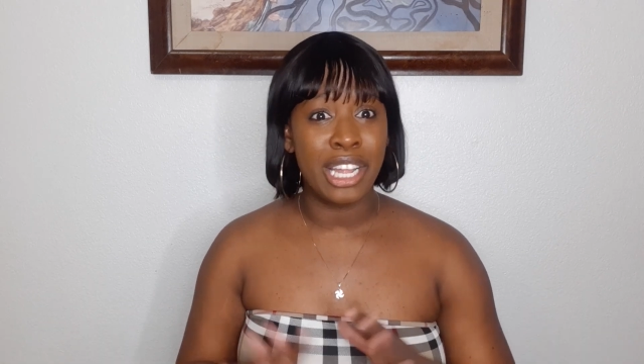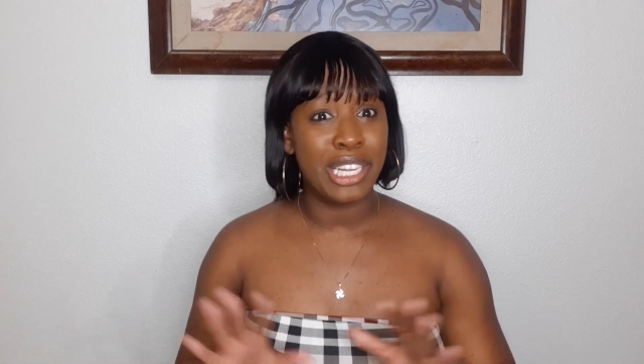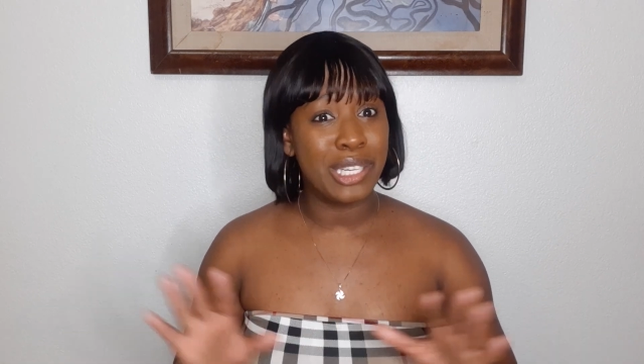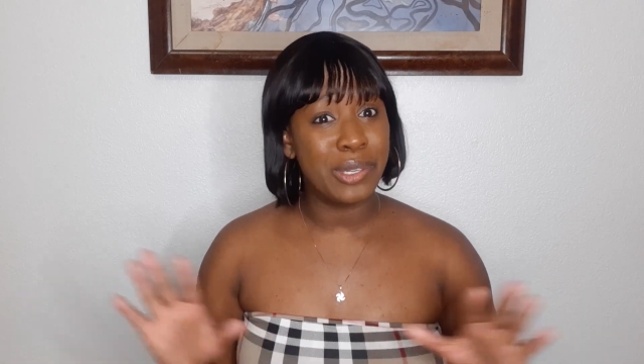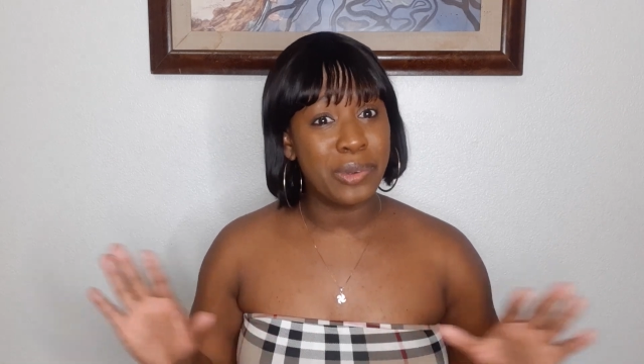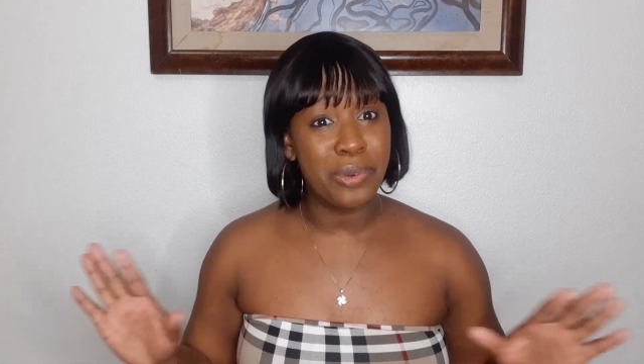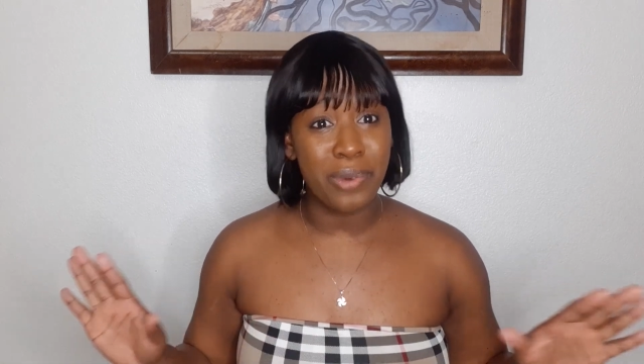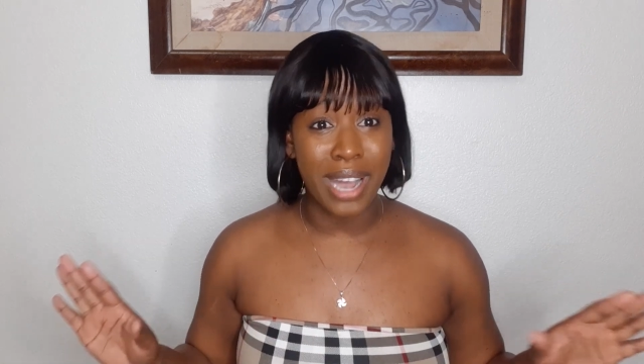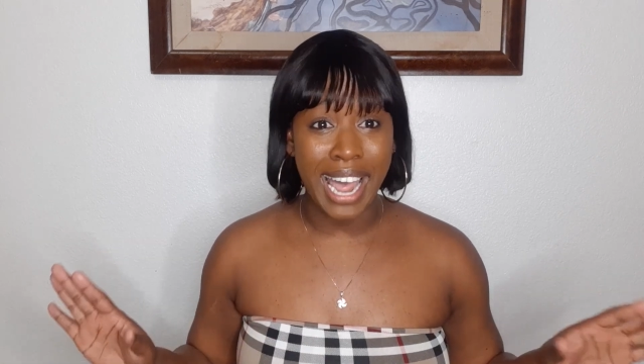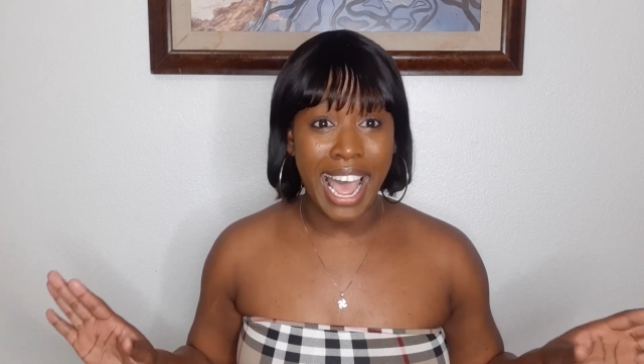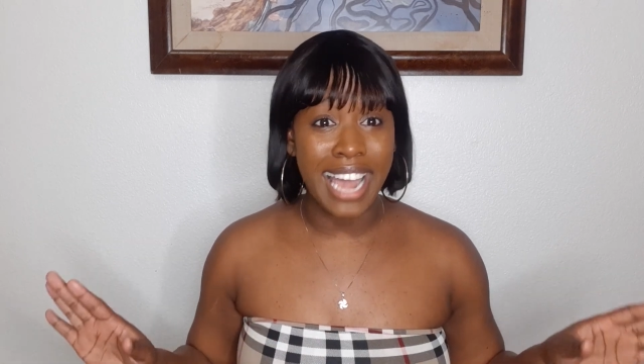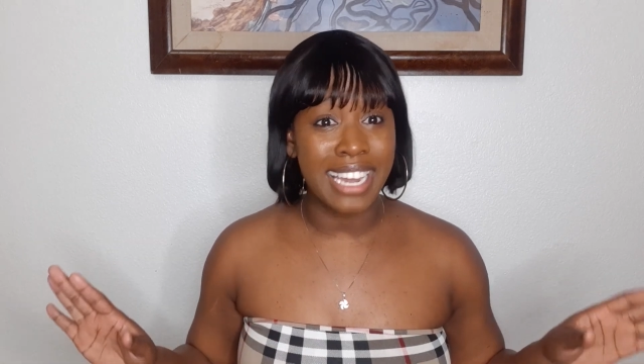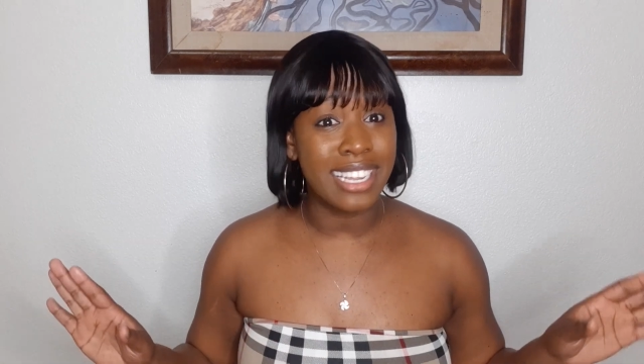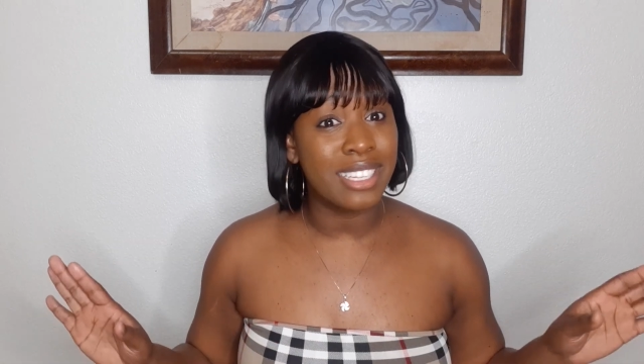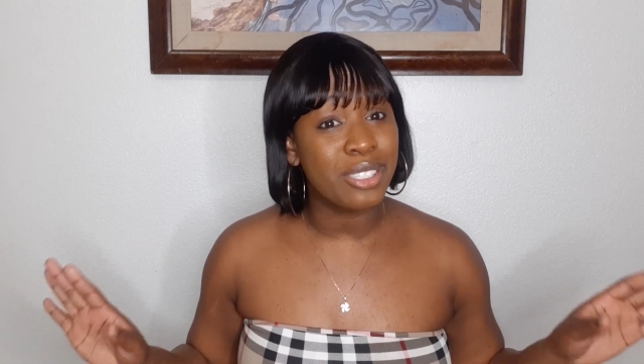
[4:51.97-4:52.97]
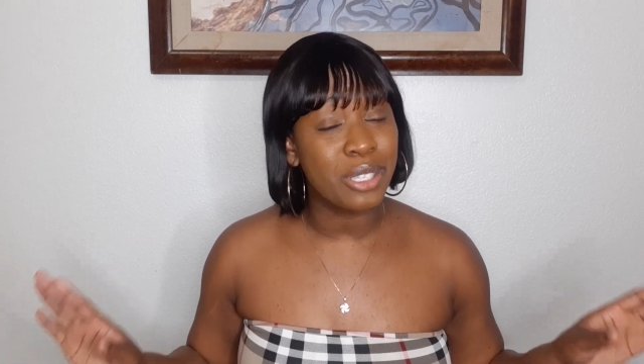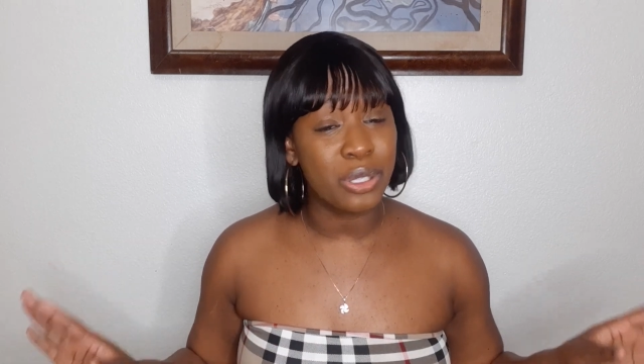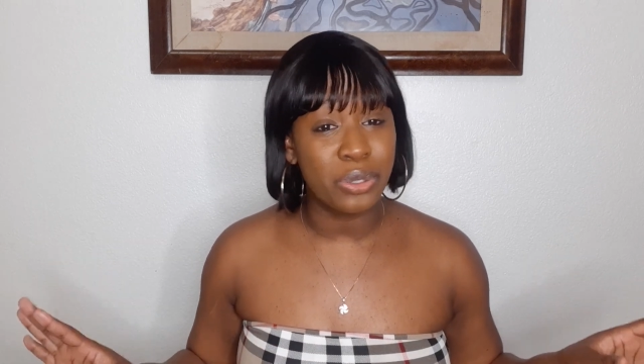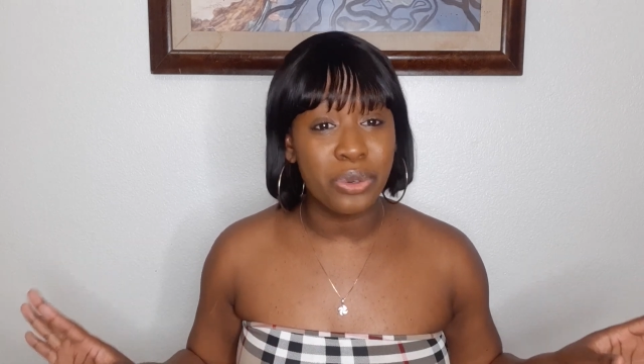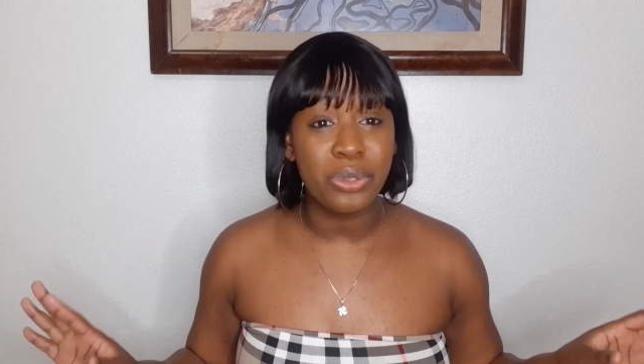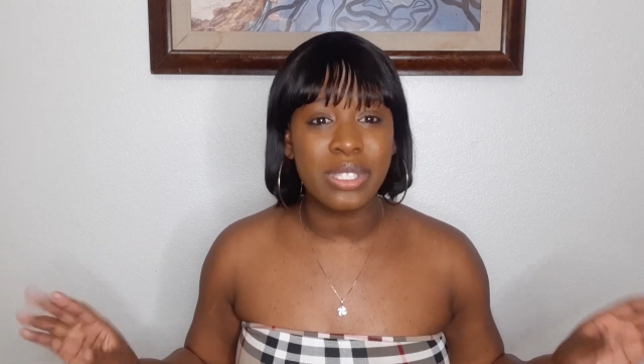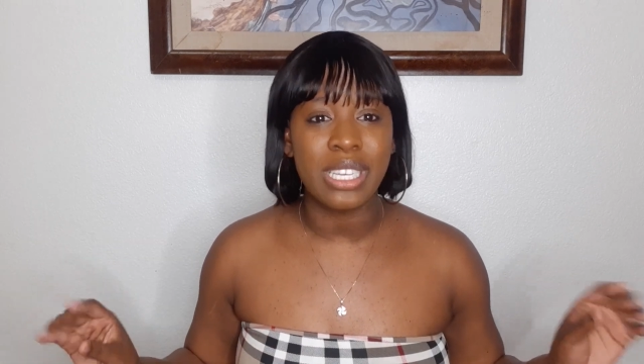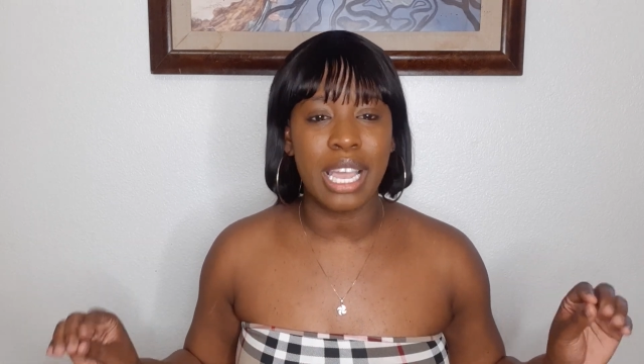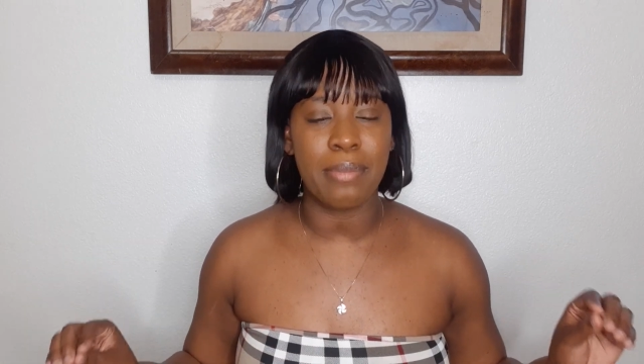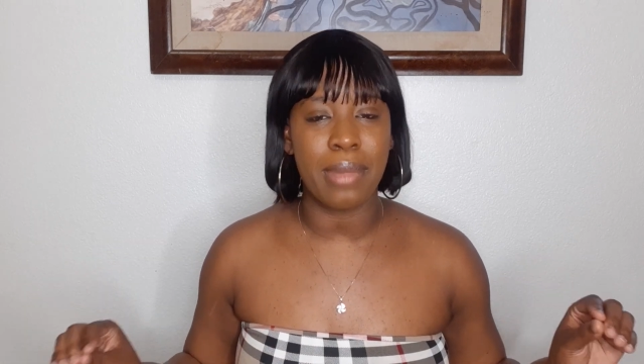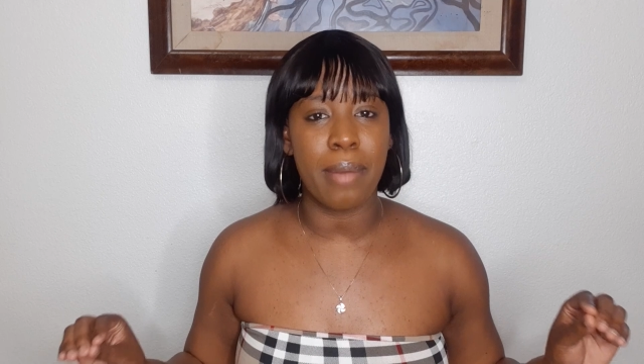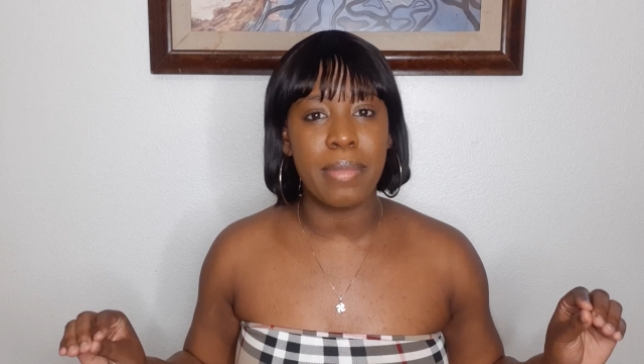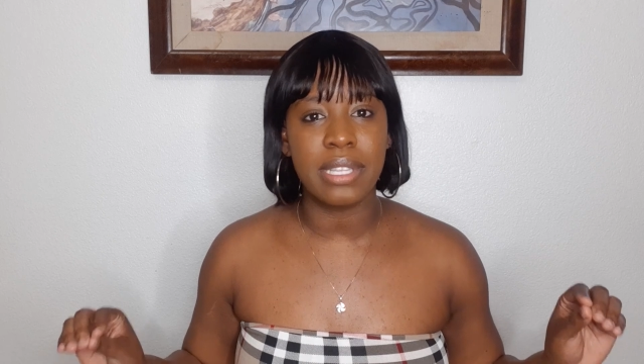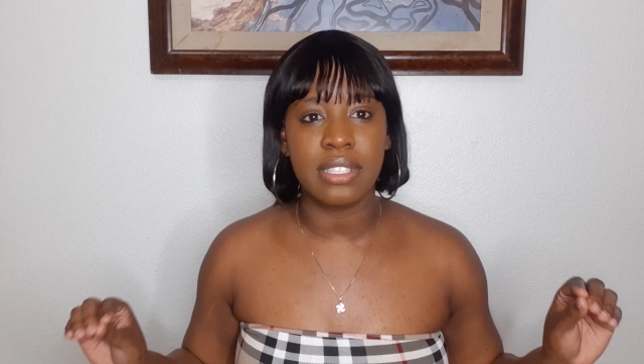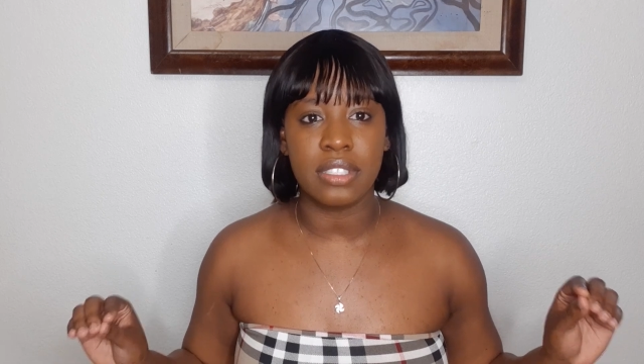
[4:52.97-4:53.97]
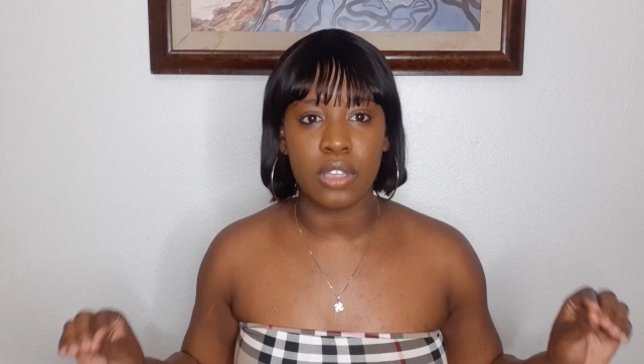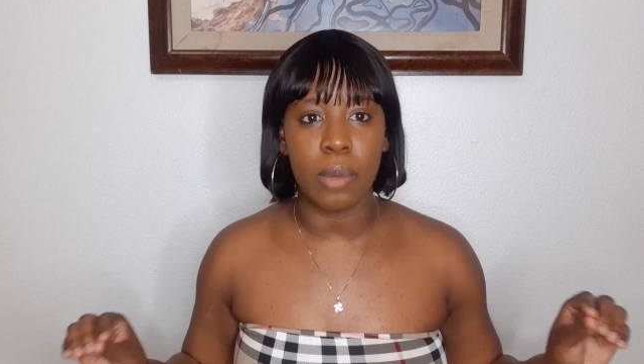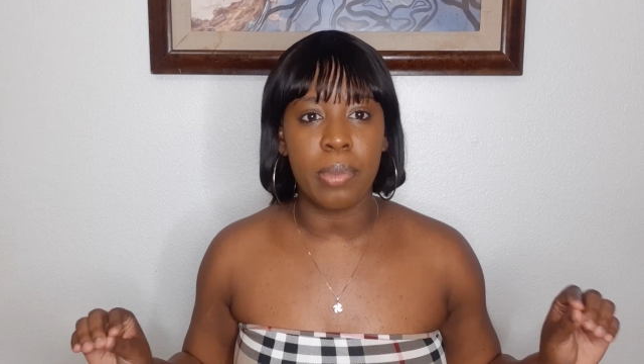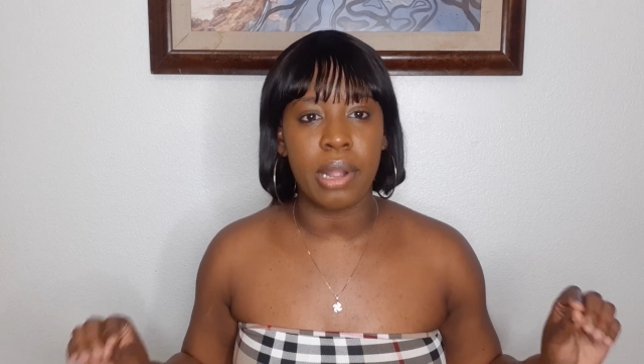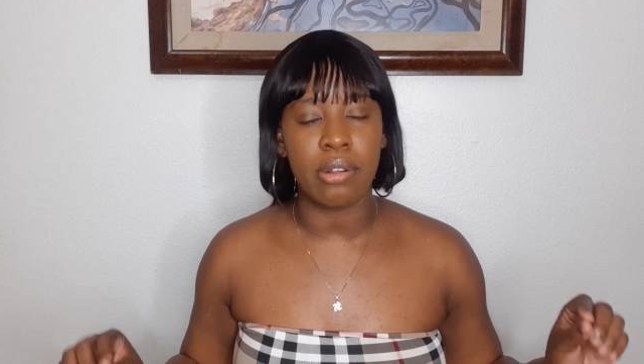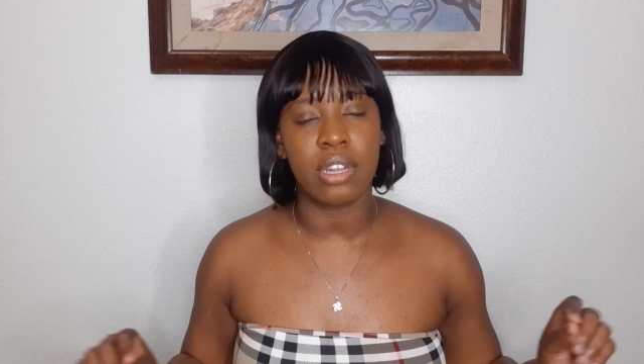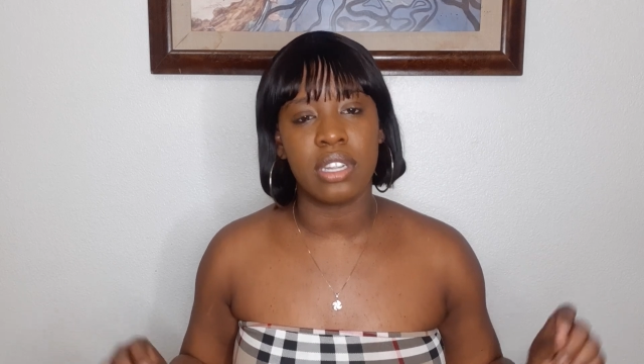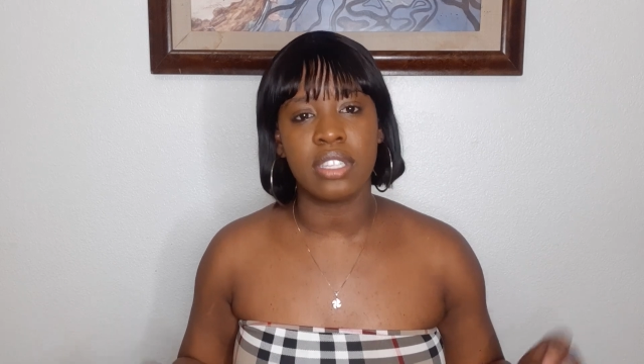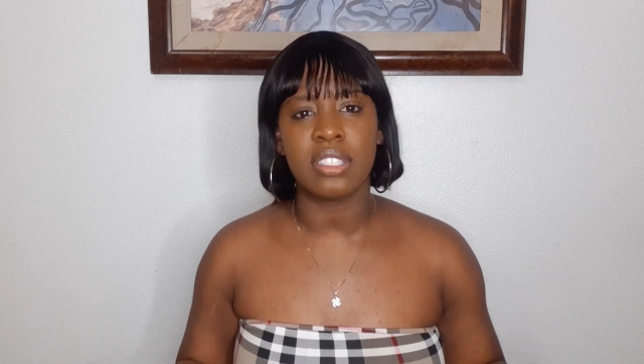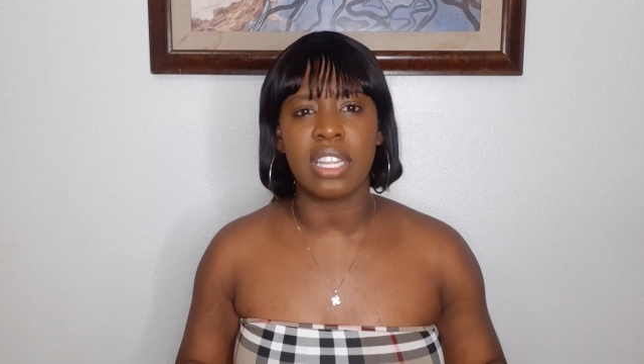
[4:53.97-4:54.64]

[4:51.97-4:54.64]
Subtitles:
do what I need to do to get my business up and running.